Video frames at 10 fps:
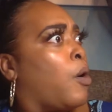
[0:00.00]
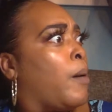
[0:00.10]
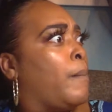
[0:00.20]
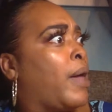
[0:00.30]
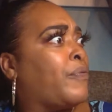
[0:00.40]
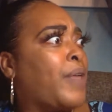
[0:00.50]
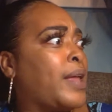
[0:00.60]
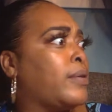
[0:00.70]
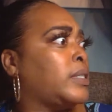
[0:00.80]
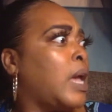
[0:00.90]
or a month
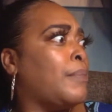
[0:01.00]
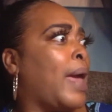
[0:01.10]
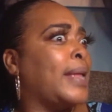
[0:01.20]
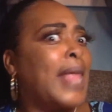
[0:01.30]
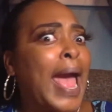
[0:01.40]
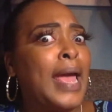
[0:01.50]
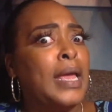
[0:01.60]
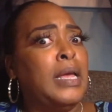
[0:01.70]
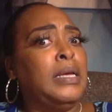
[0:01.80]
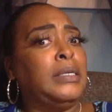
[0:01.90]
later or something like that,
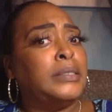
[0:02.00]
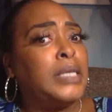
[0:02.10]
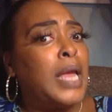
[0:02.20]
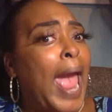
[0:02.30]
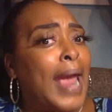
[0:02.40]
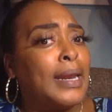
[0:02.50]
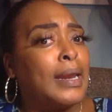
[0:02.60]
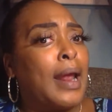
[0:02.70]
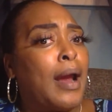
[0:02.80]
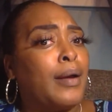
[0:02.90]
she
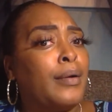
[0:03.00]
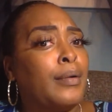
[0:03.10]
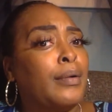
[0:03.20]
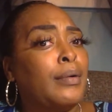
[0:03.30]
hated her.